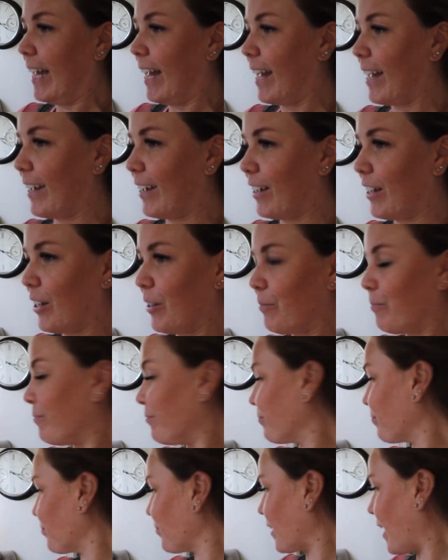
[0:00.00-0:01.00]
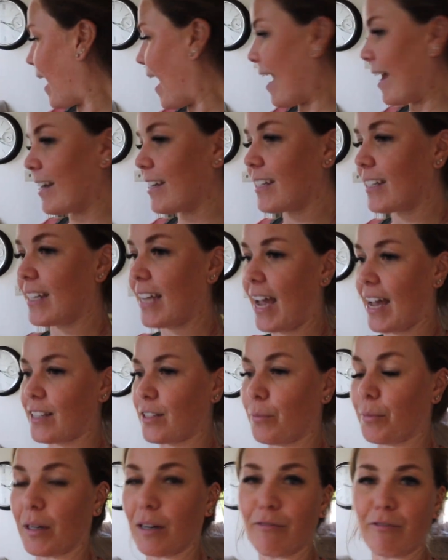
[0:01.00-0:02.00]
And yeah,
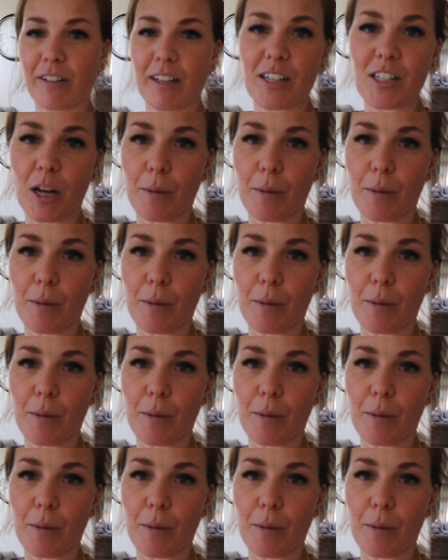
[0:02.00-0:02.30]
so I'm going to finish